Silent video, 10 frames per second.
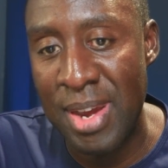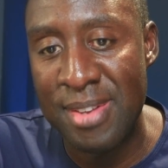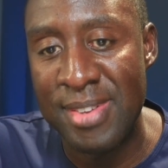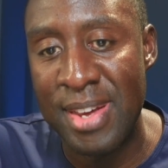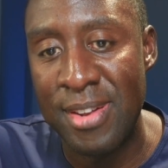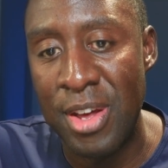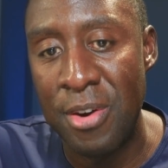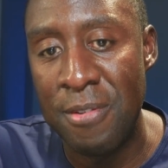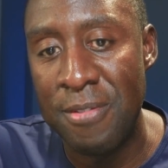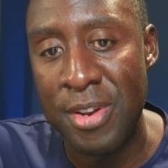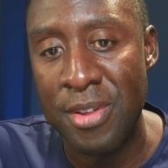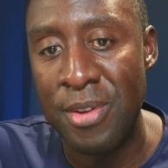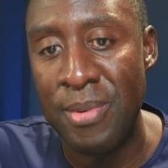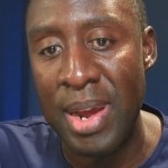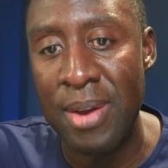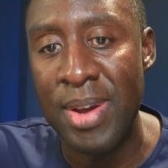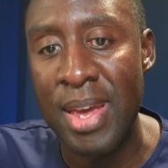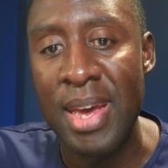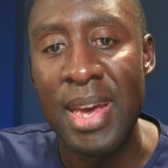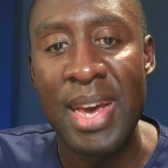SLO funnel the right
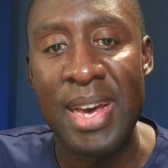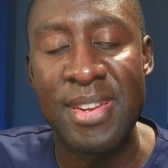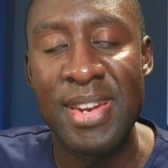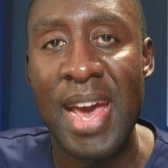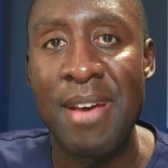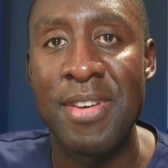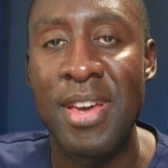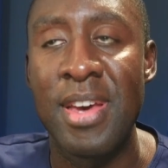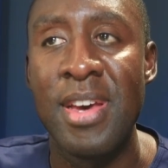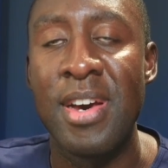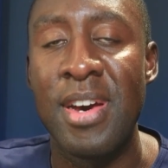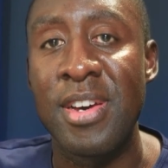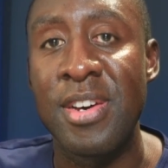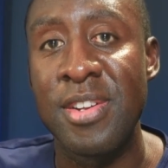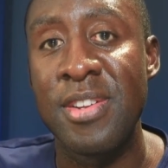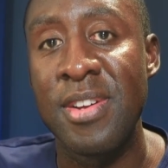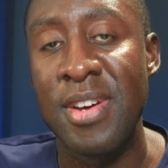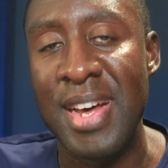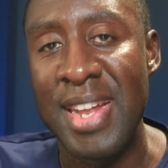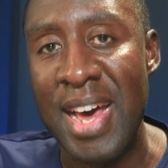way, as in having a good
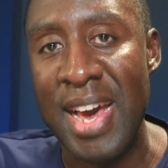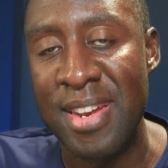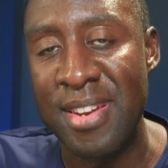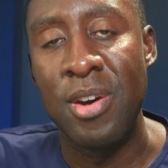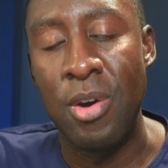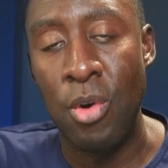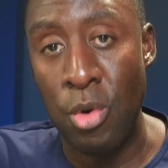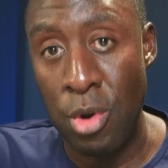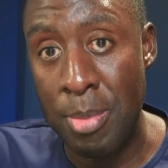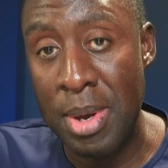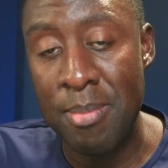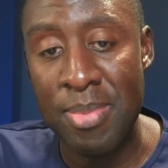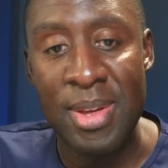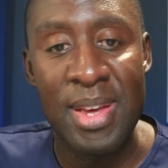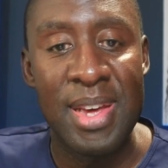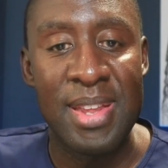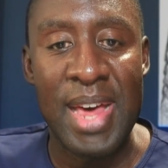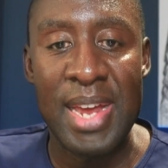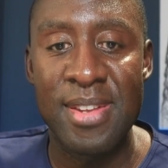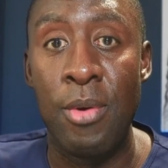aligned order bump,
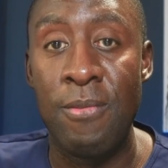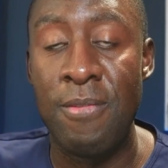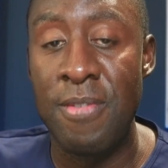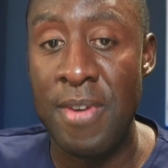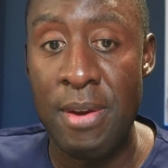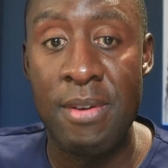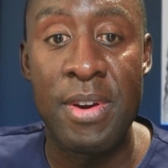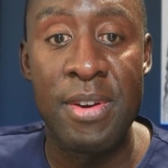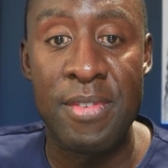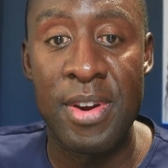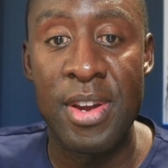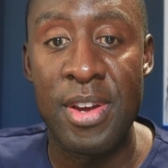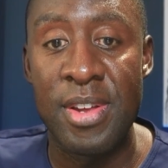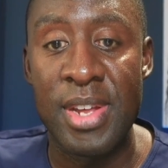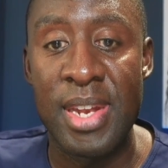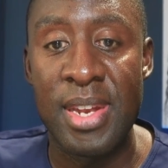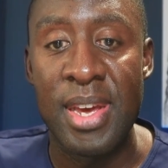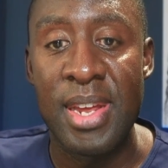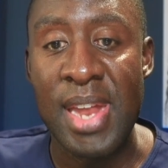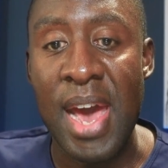that is very, very, very good. And
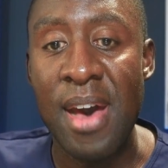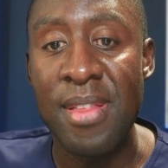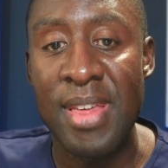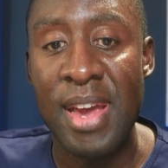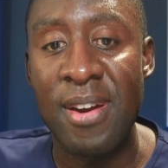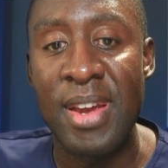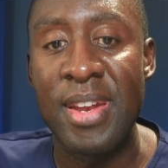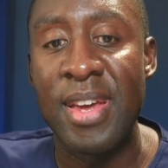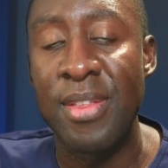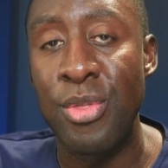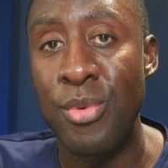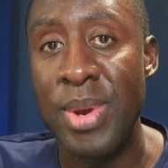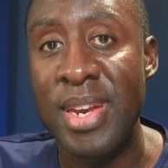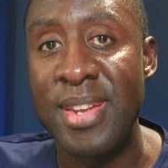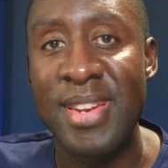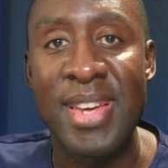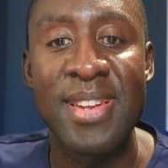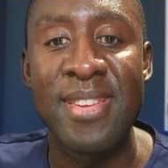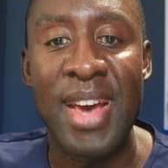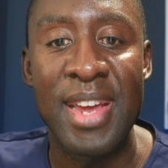now they are getting 3 to
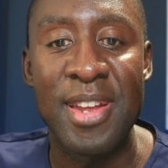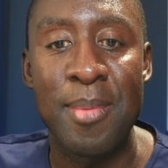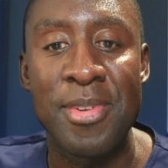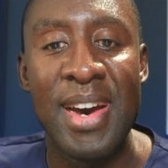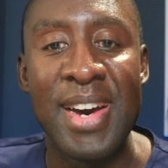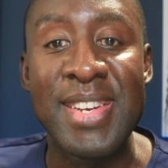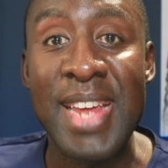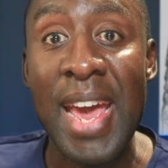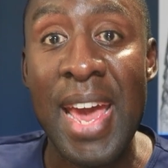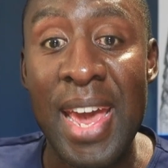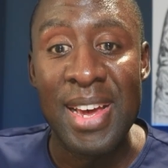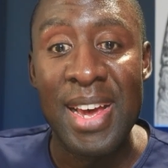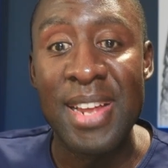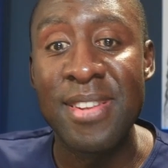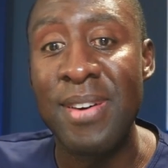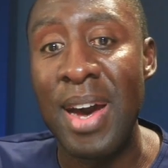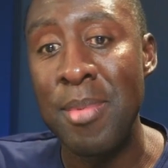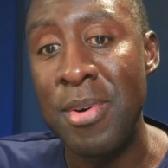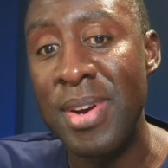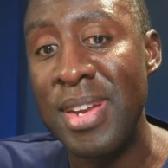10 signups a day. And so
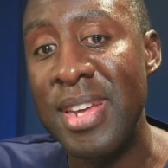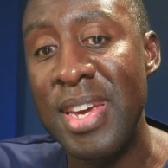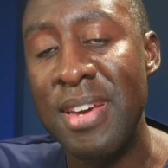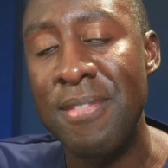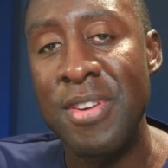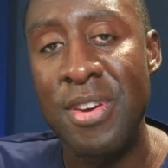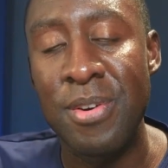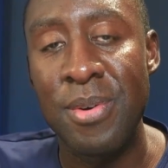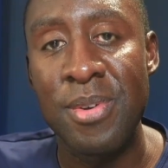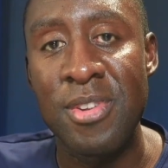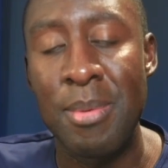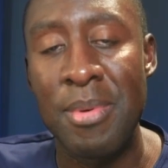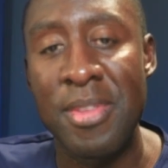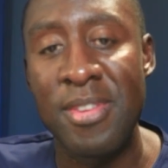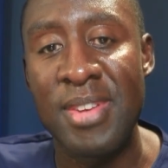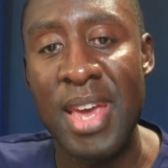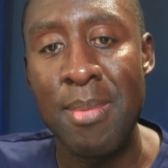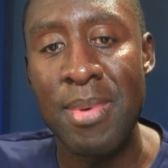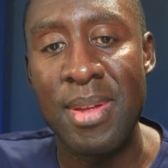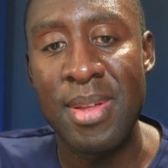I'm going to give you some of the
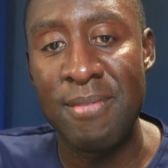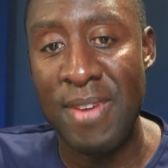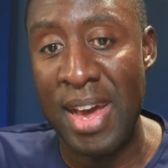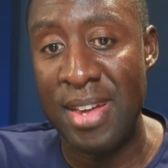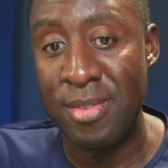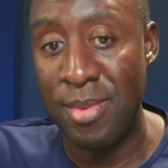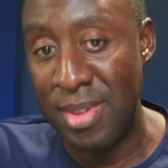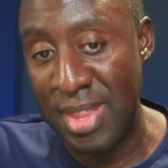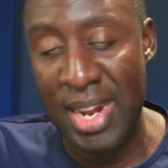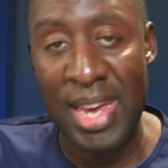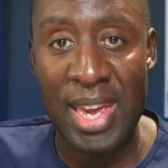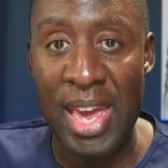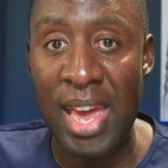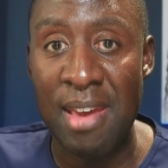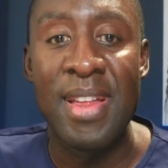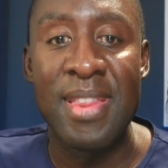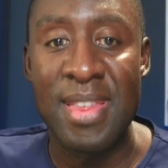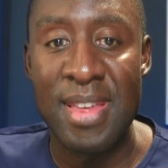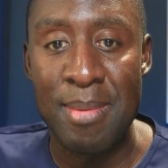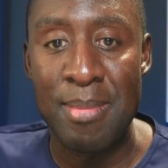same advice that I gave
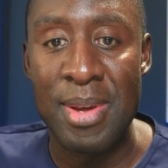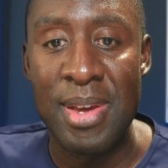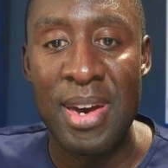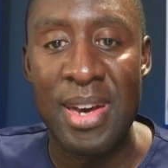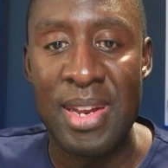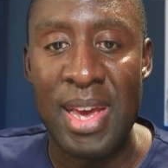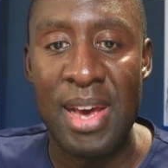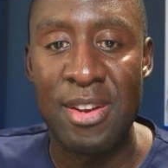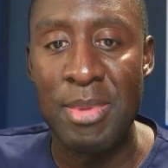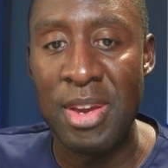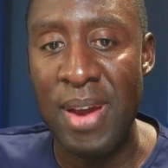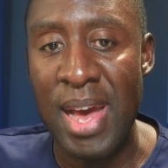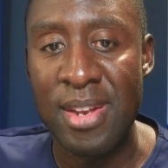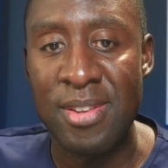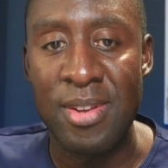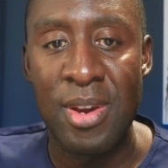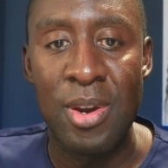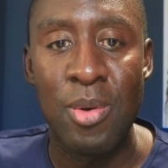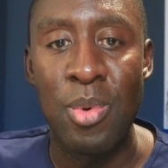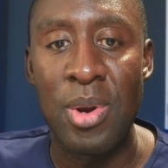them on how to make your ads
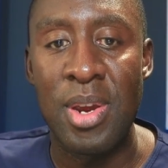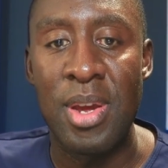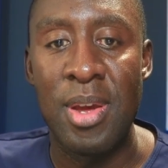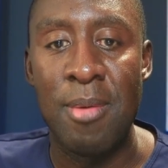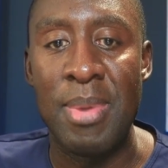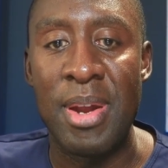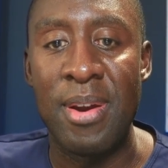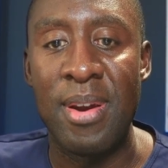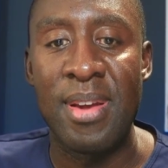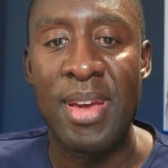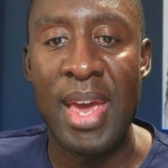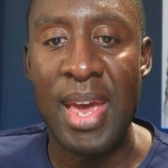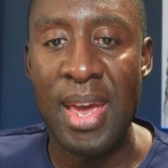work better. Okay.